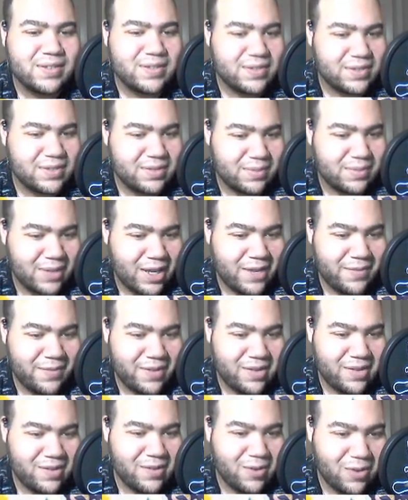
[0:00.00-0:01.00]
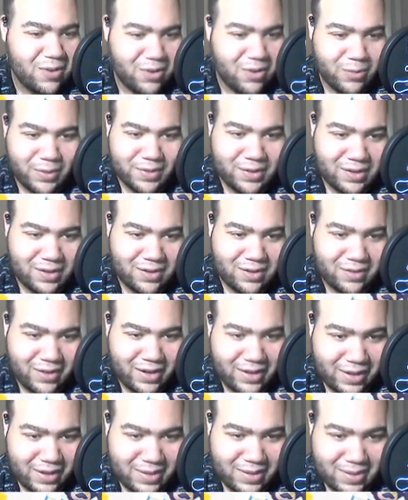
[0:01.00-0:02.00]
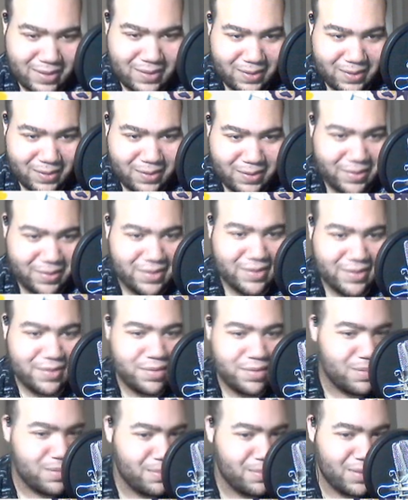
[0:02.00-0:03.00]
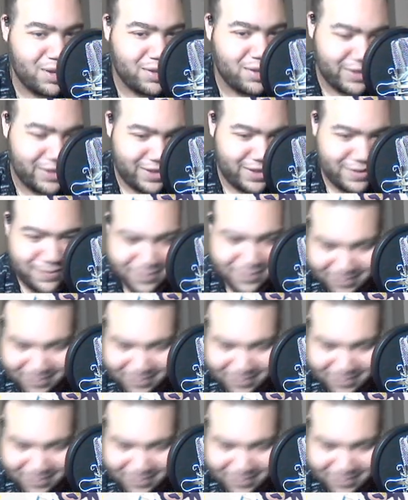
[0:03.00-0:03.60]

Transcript: Snivy, or what the internet likes to call Smugleaf.